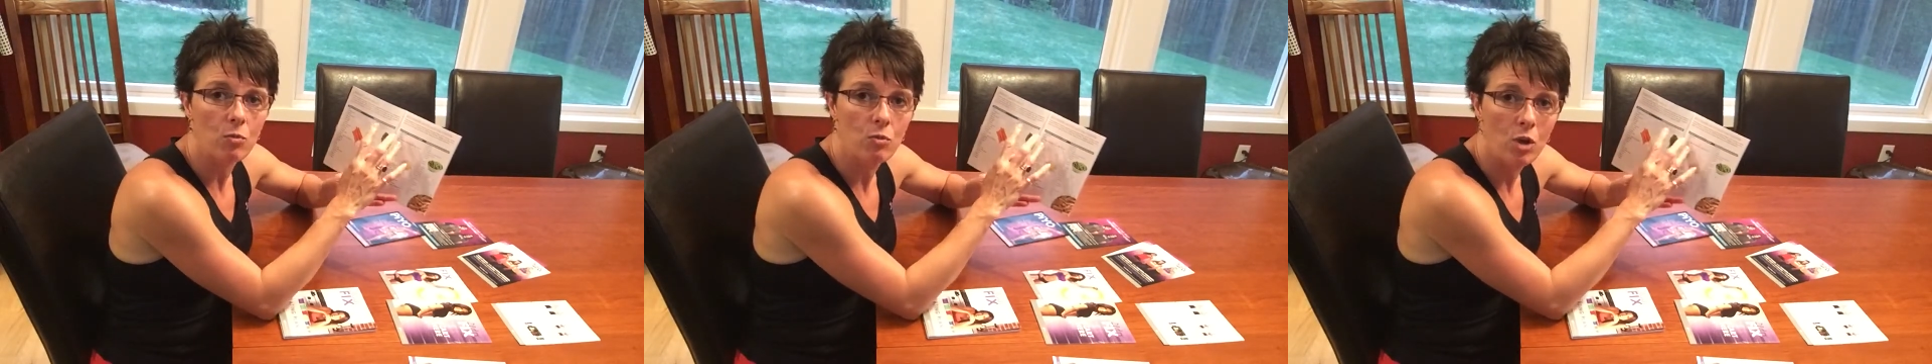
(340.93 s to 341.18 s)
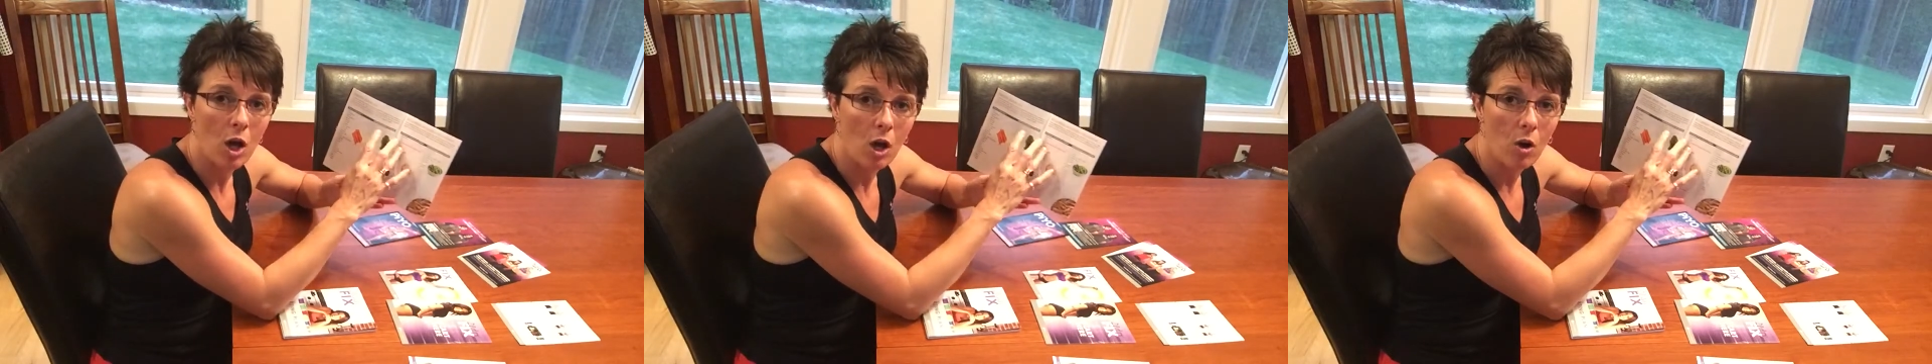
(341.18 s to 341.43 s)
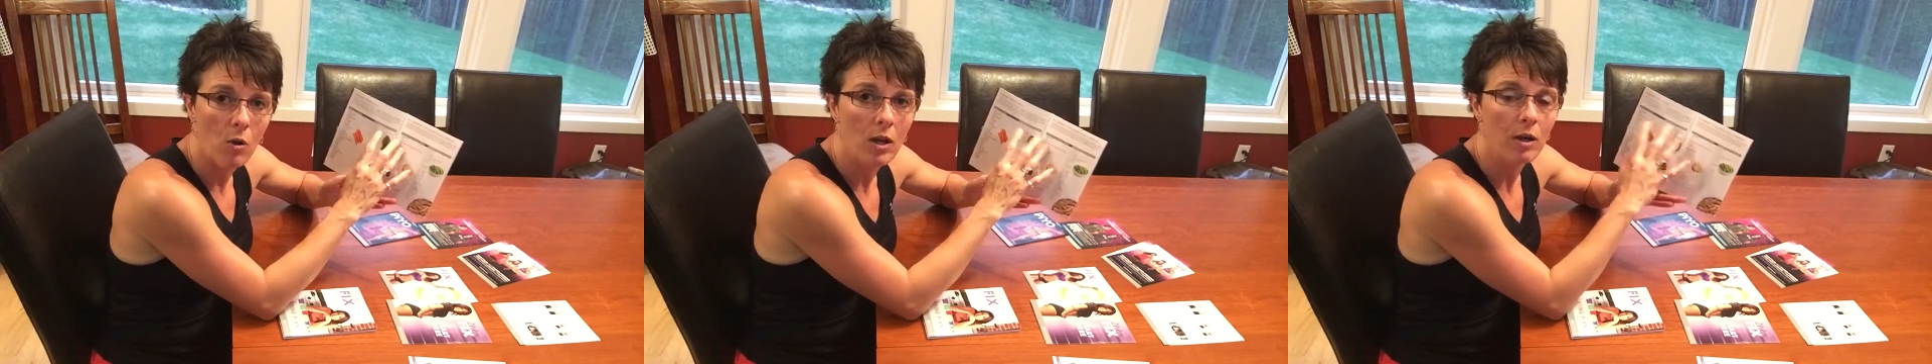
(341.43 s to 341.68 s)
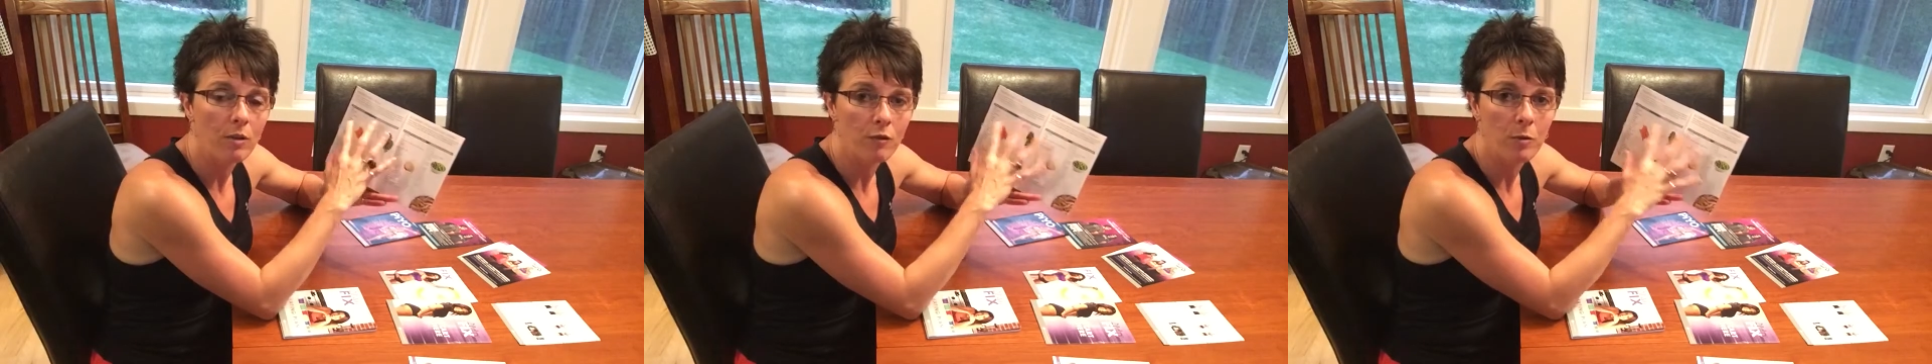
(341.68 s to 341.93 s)
know
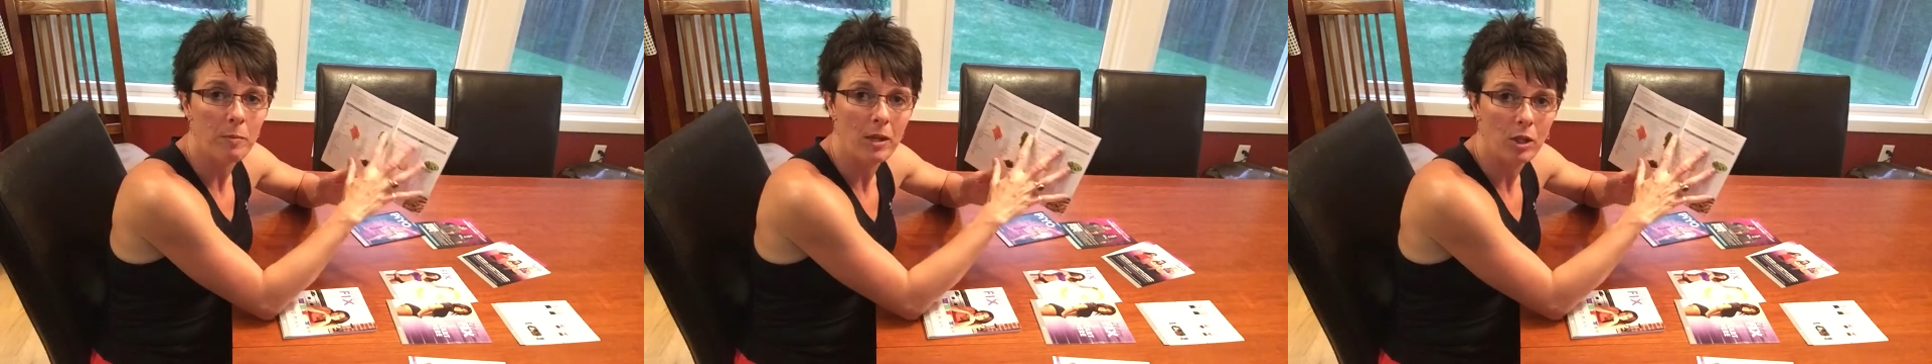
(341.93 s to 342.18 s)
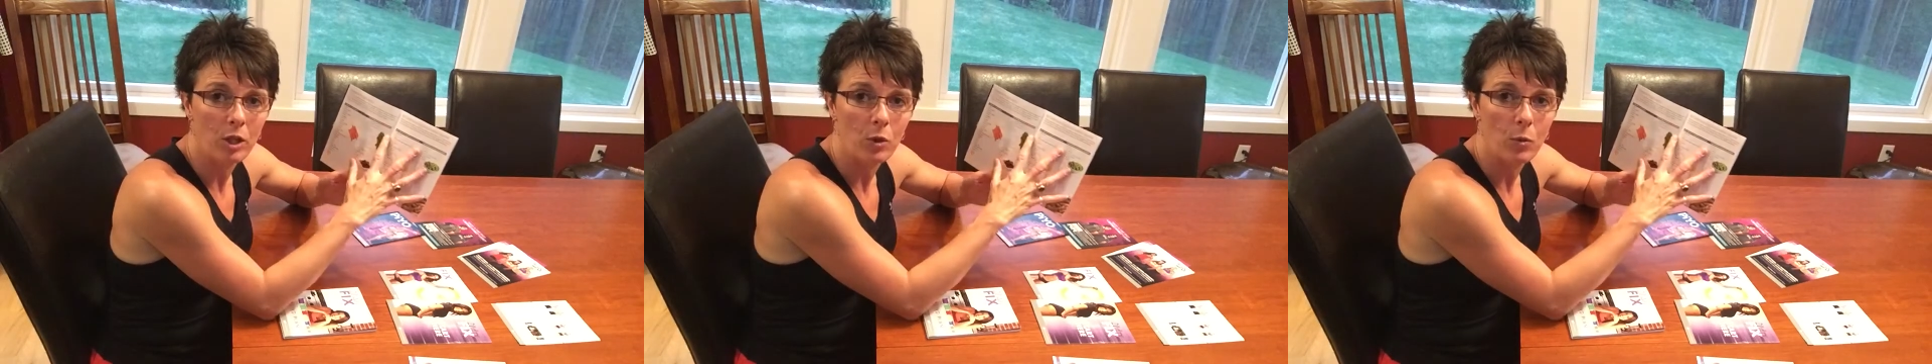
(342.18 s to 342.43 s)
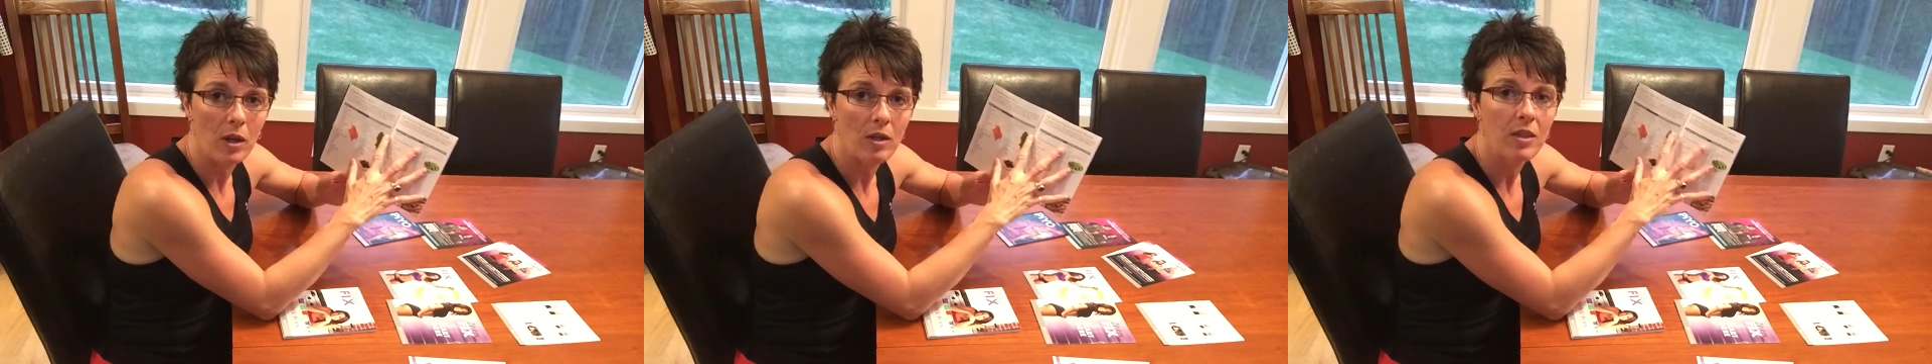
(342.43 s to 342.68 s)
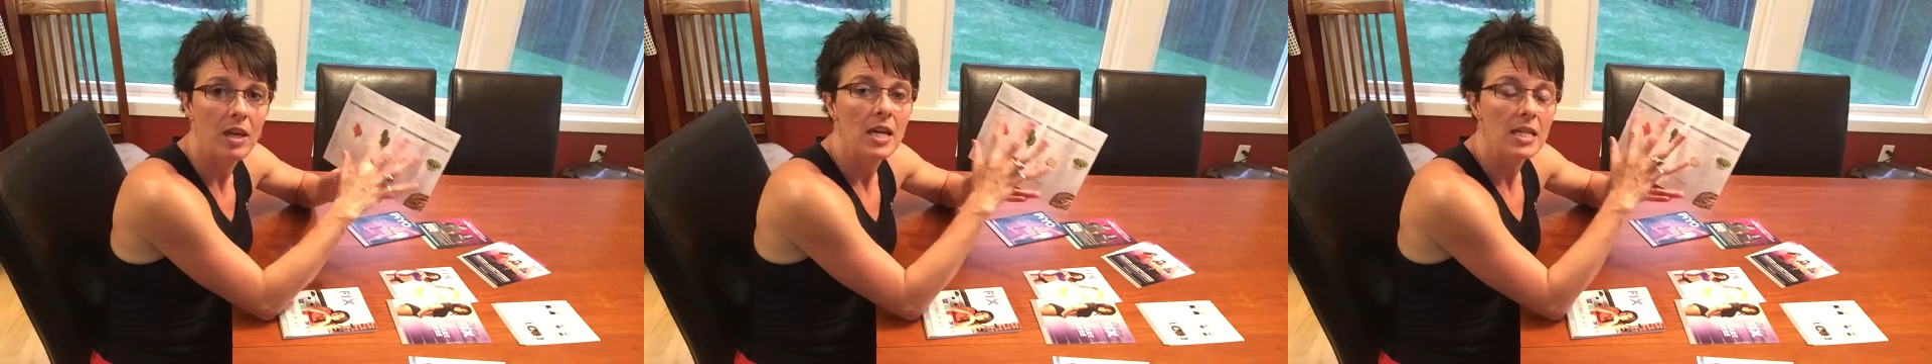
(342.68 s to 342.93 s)
and are familiar with
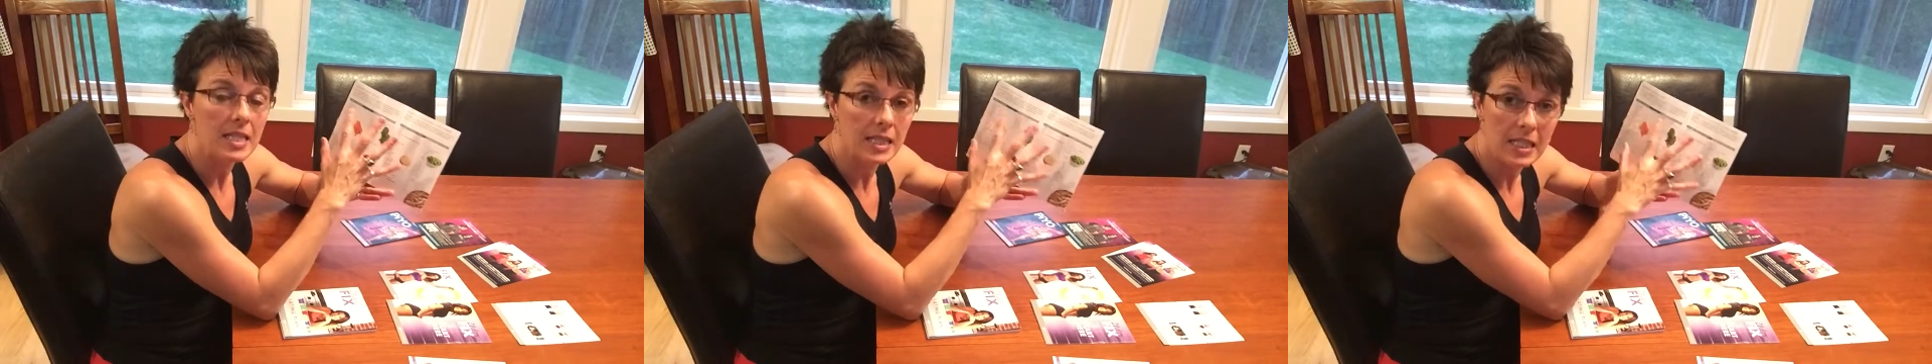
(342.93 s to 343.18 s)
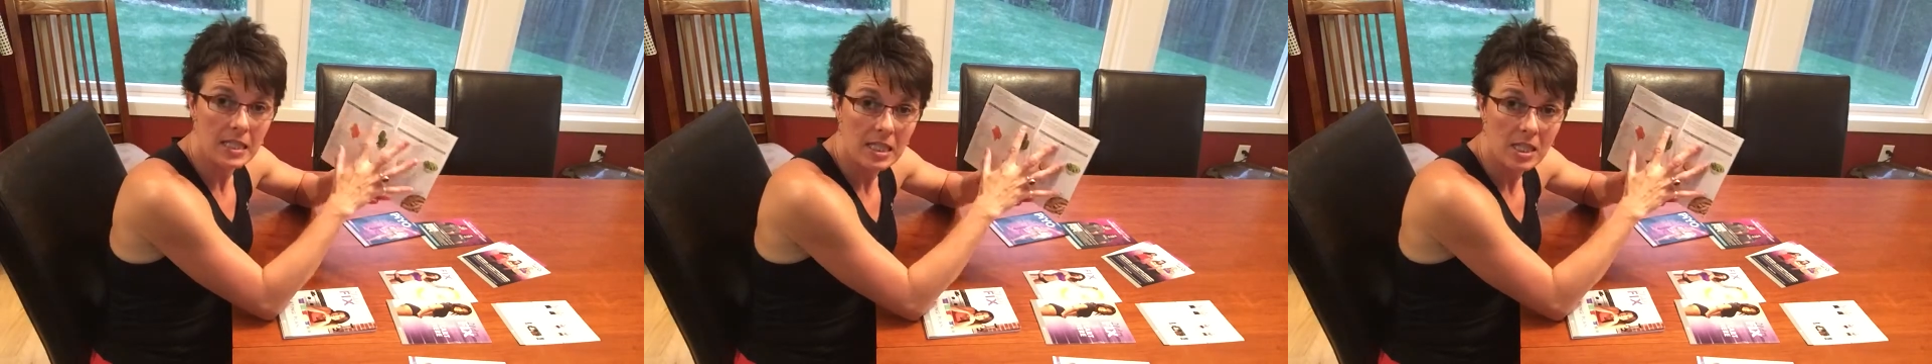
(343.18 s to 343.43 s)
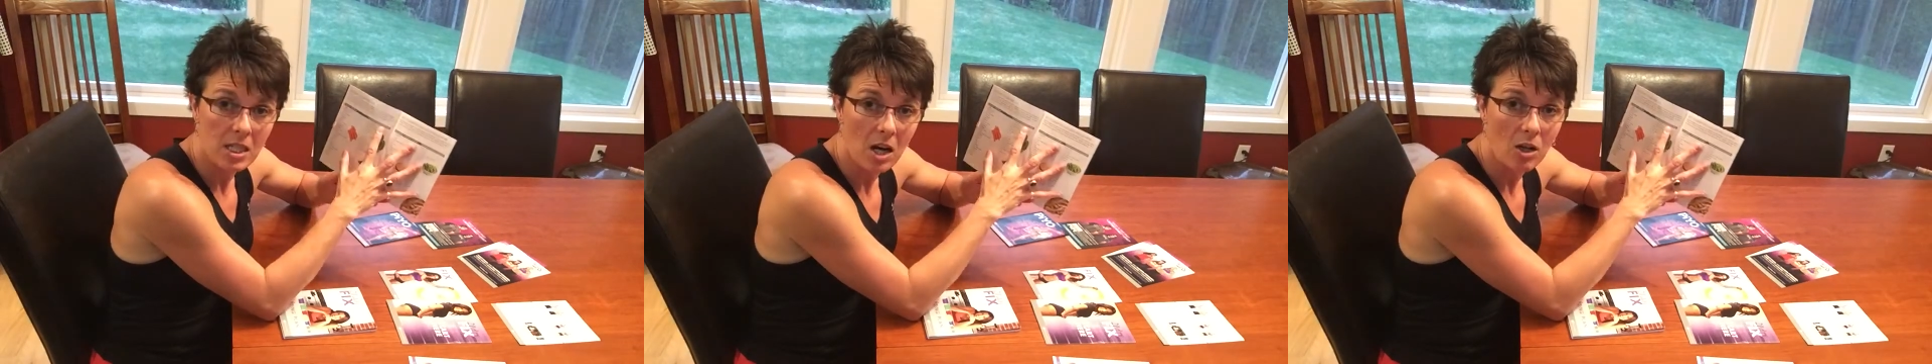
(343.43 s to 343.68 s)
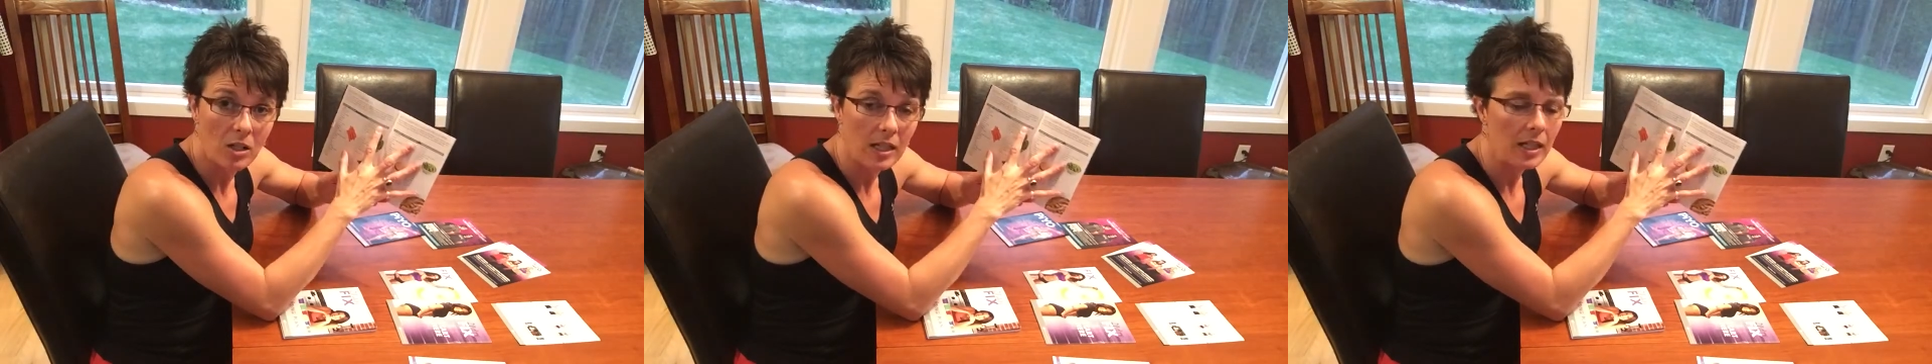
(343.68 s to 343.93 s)
to get
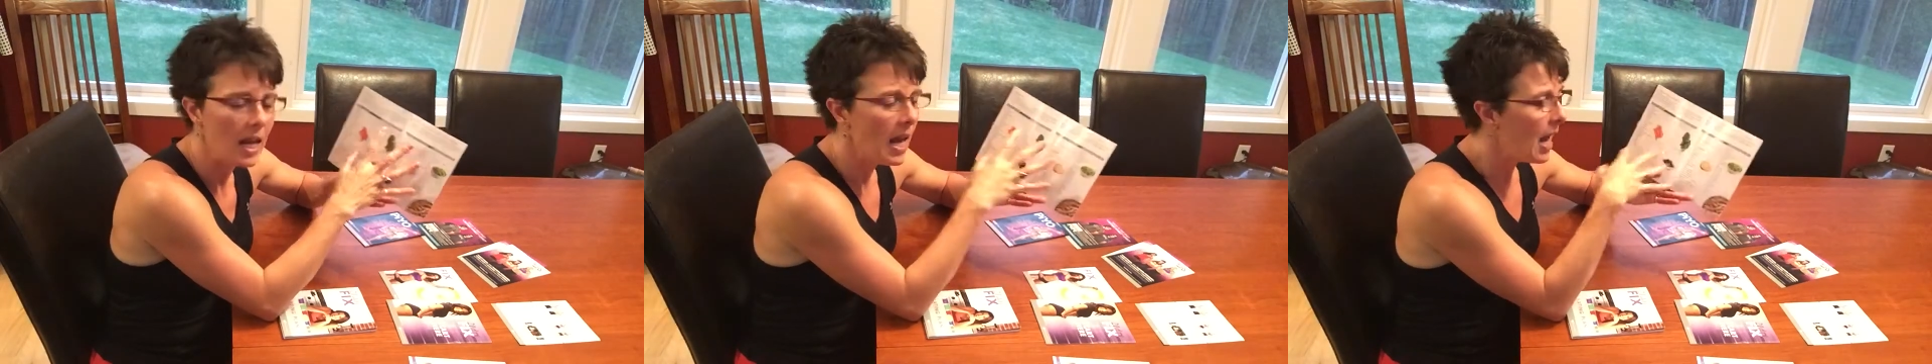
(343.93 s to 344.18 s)
started.